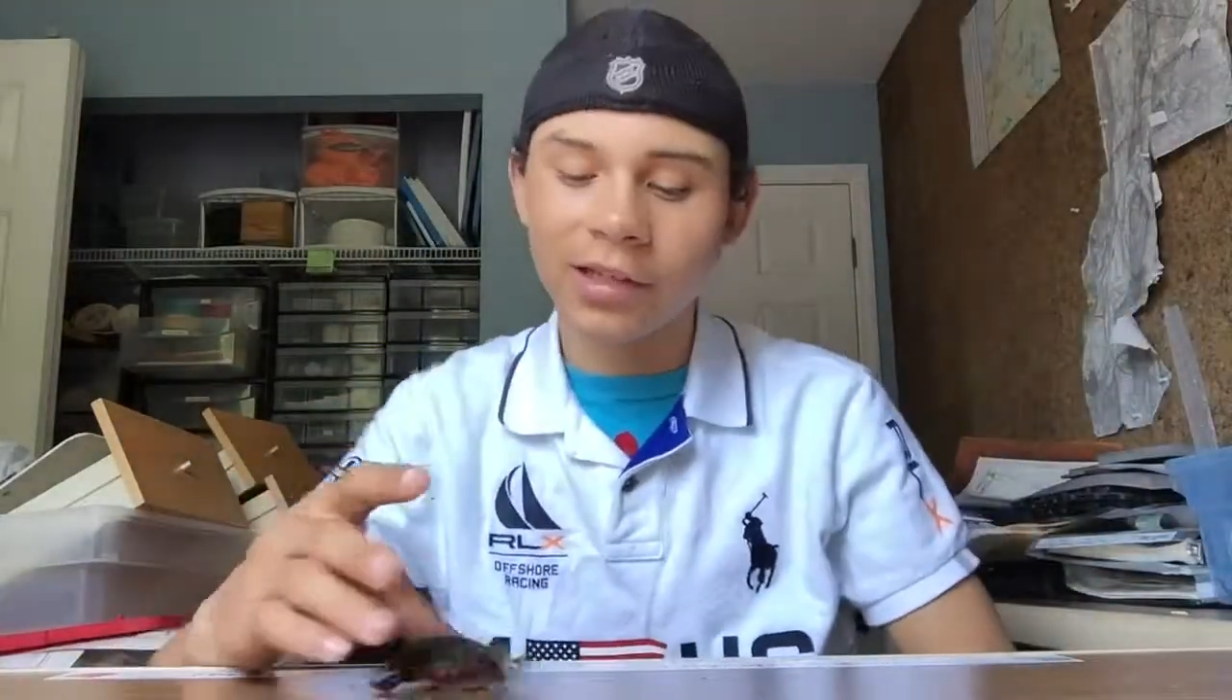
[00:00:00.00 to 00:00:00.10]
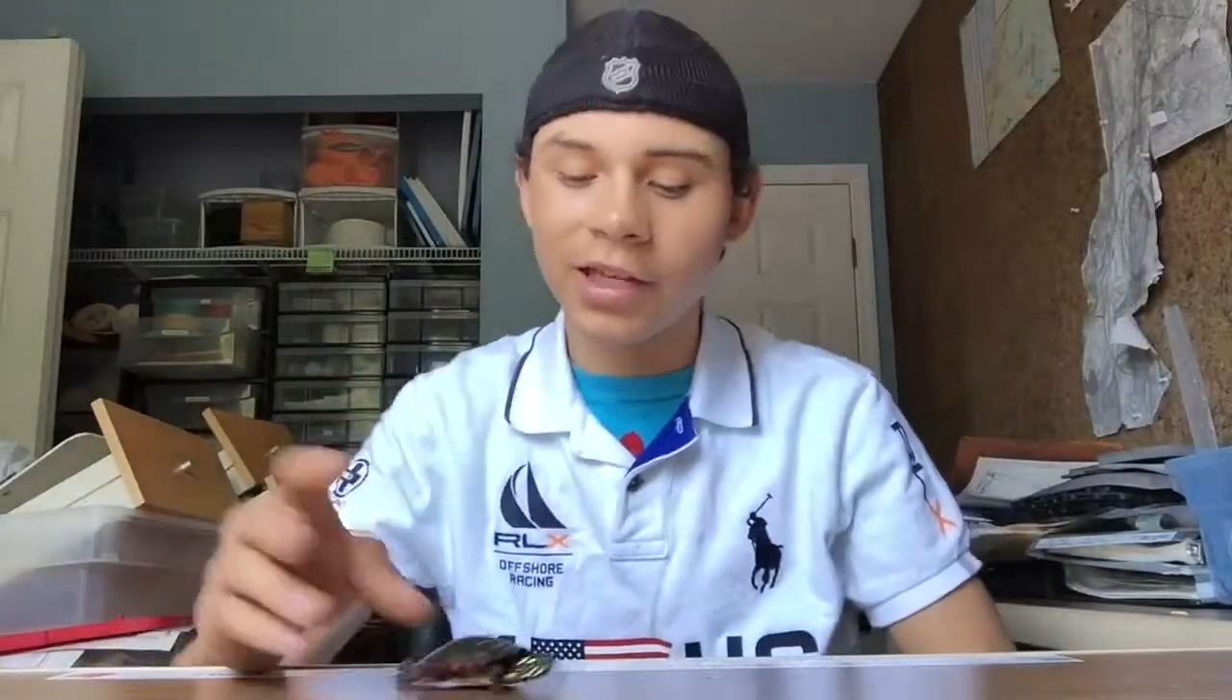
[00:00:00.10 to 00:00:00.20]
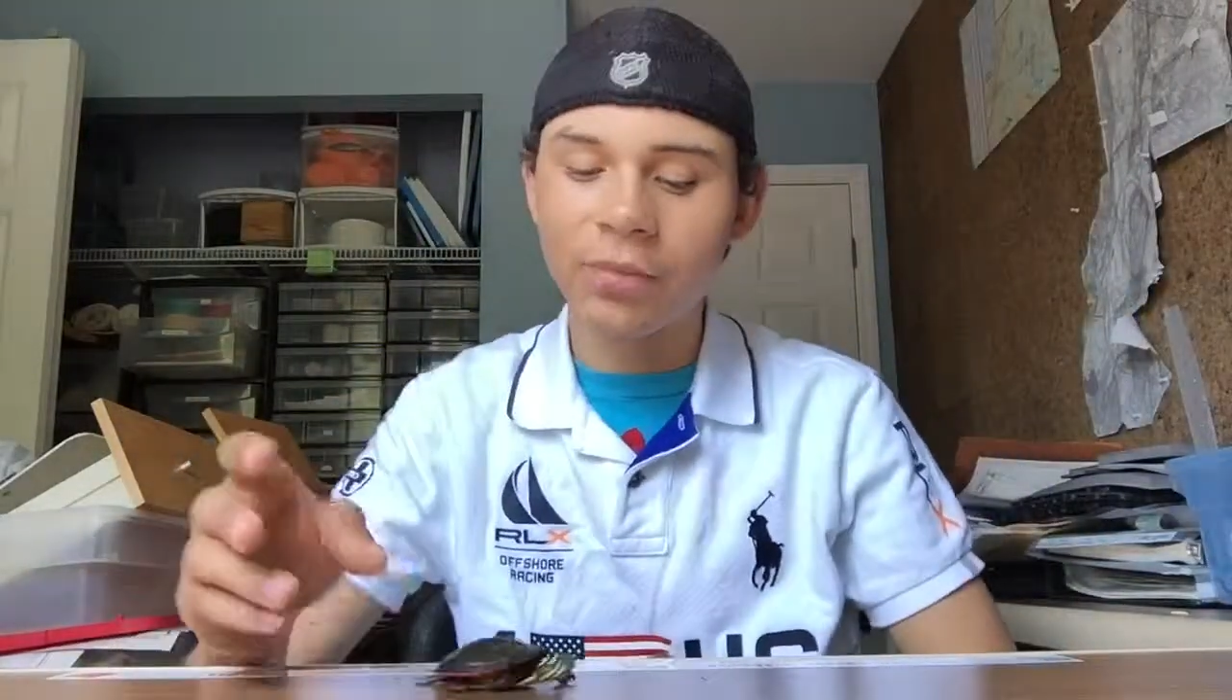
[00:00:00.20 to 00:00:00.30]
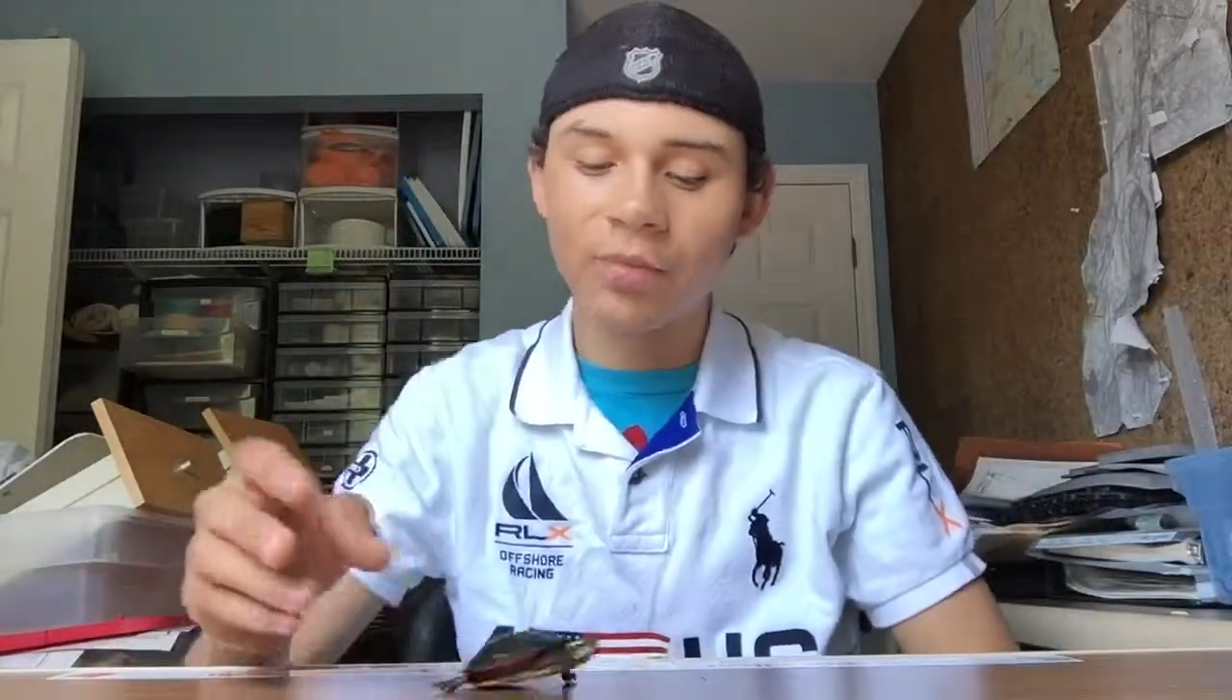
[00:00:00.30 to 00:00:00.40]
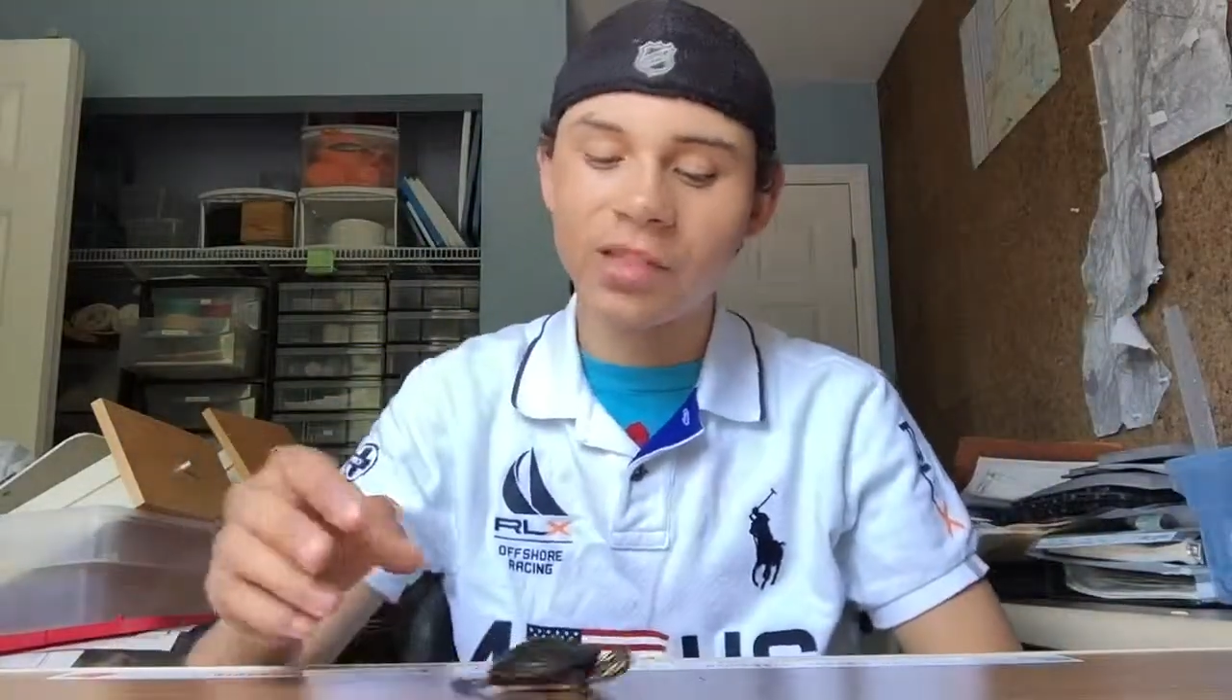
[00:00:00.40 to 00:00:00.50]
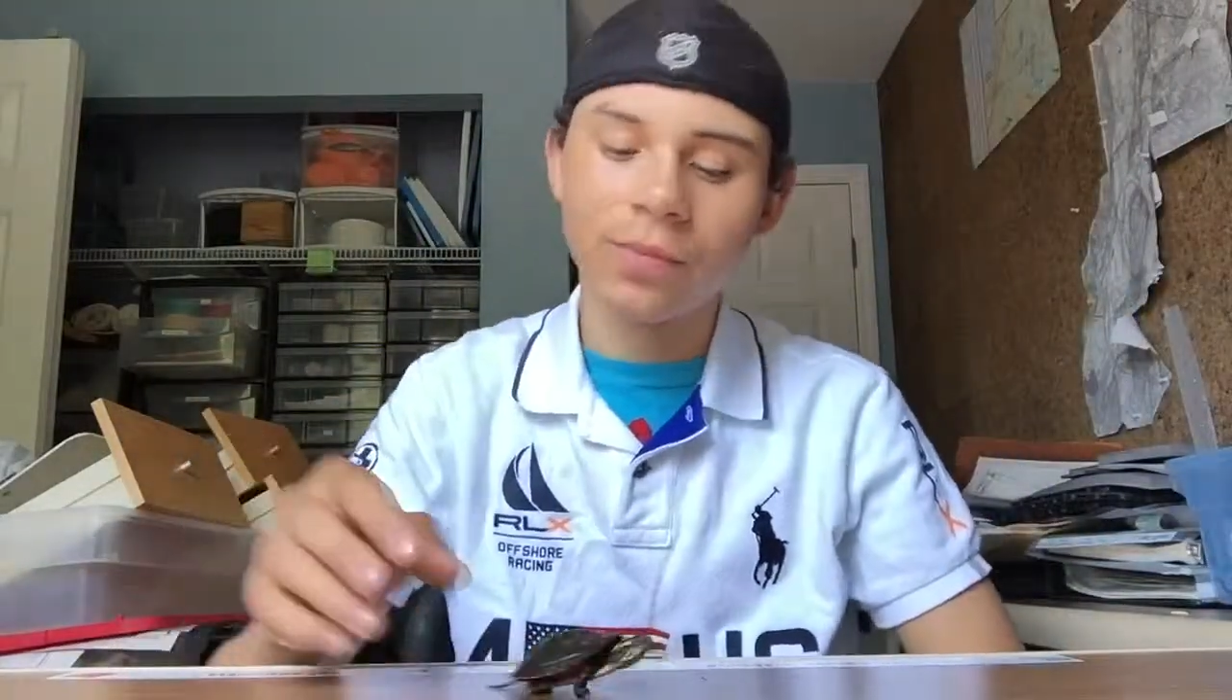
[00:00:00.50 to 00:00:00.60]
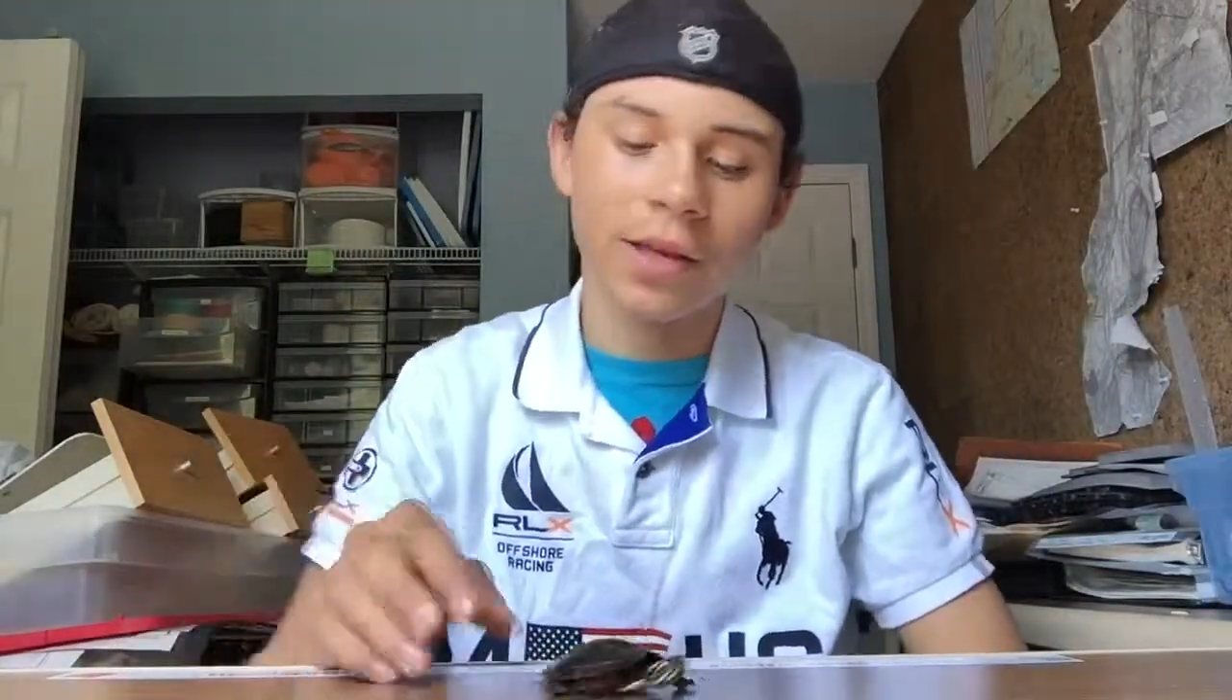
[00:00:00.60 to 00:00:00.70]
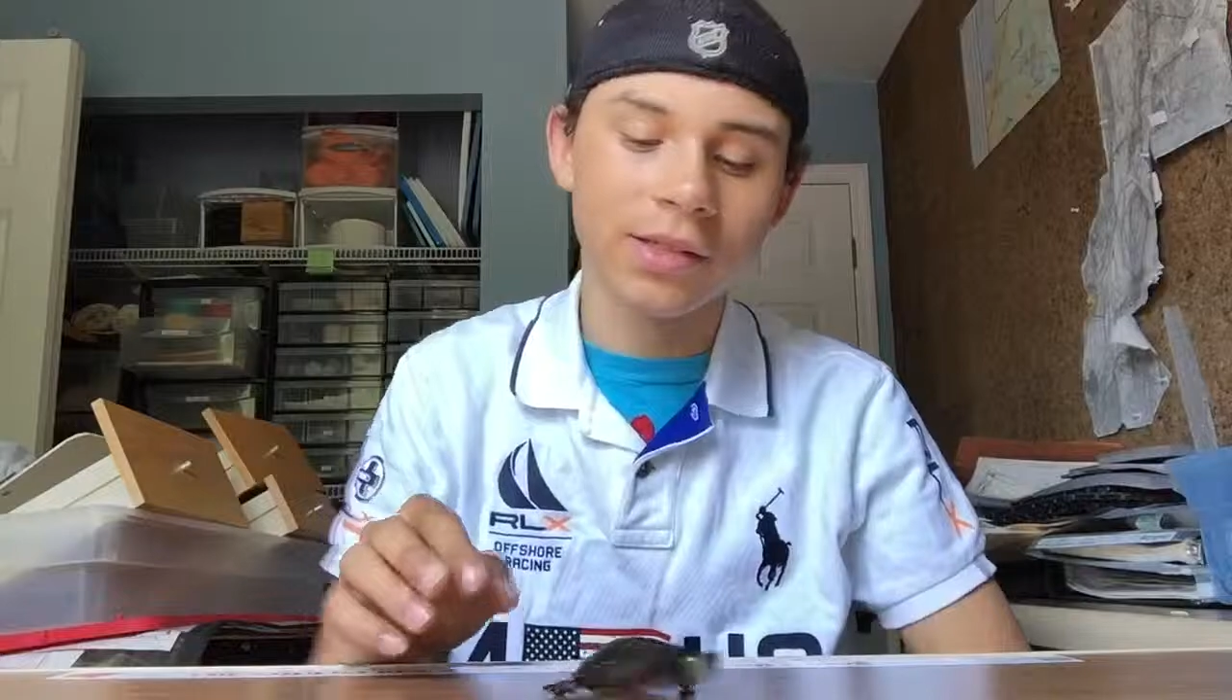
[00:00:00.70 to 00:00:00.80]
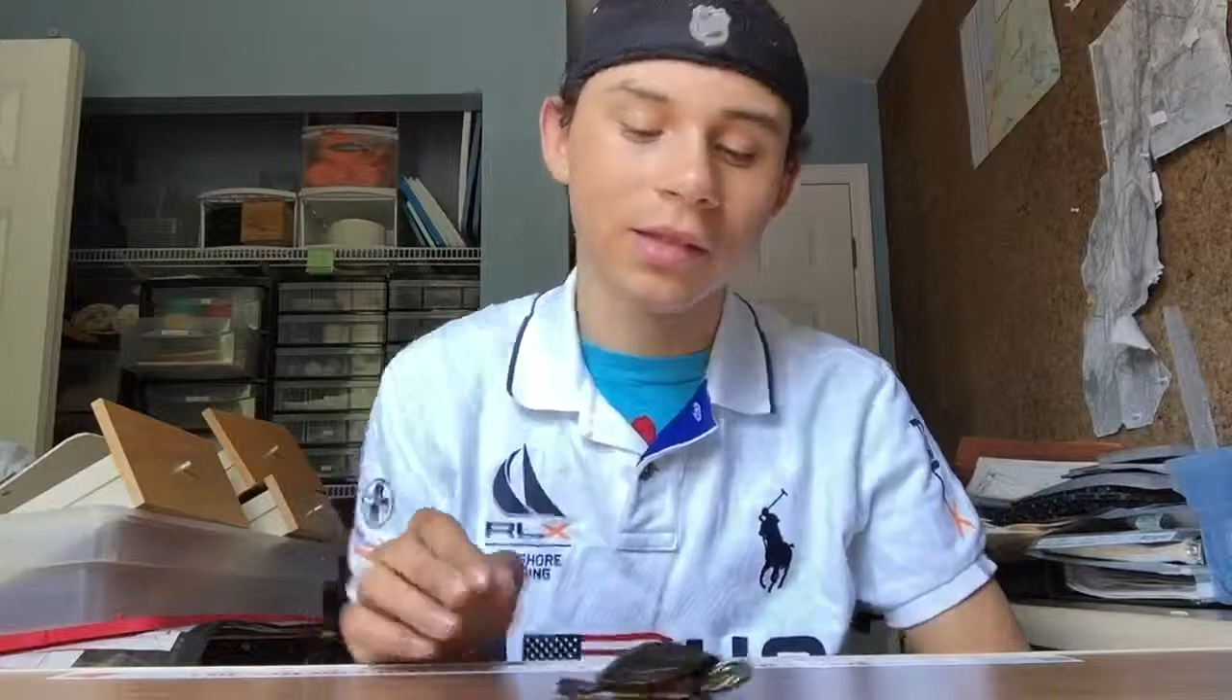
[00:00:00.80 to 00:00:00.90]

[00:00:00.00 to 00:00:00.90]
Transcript: keep them as pets.